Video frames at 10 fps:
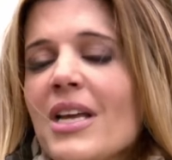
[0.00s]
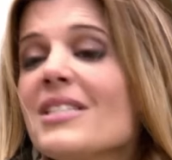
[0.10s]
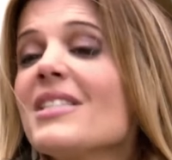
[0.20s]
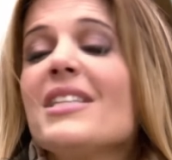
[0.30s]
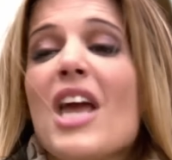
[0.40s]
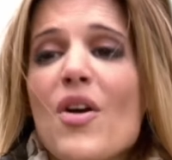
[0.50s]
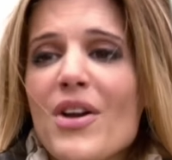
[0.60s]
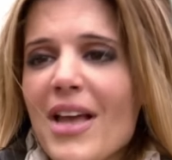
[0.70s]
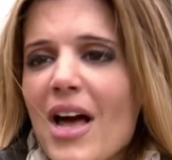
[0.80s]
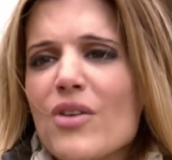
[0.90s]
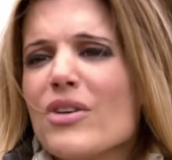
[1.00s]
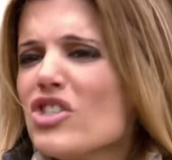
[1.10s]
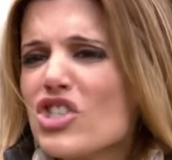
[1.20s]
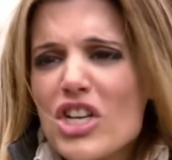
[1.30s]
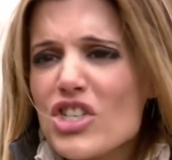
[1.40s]
is staring at her
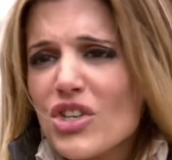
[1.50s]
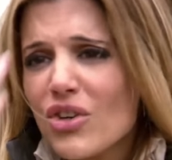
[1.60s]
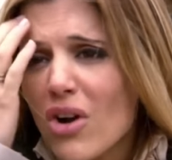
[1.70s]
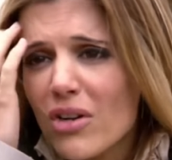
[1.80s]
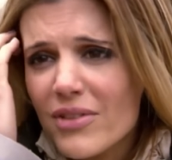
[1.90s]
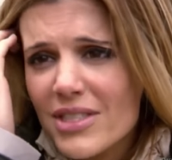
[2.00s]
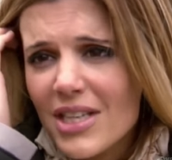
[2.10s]
and judging her all of the